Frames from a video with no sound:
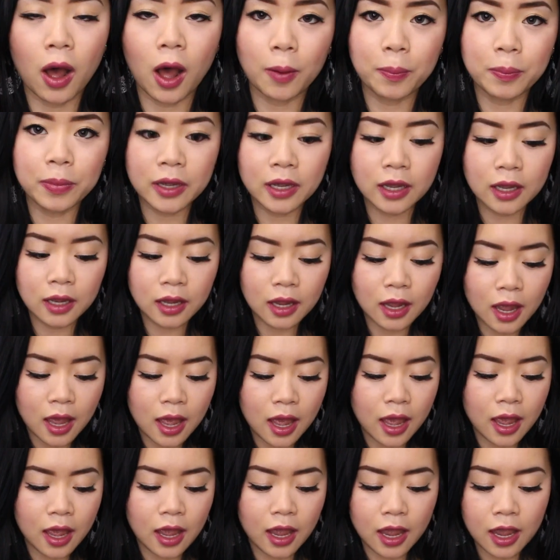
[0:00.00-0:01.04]
Poppy.
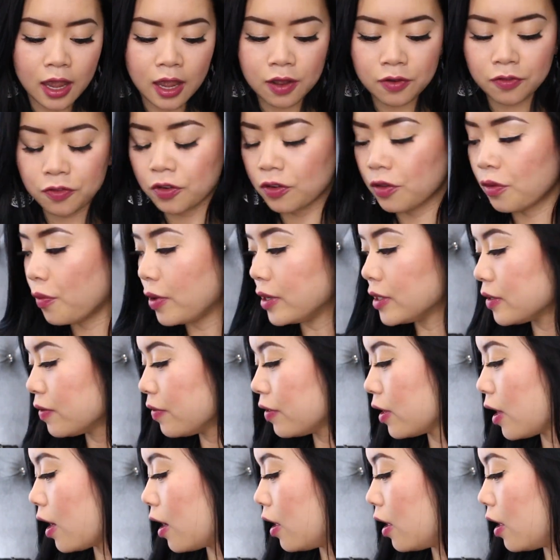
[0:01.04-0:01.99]
And for the rest of the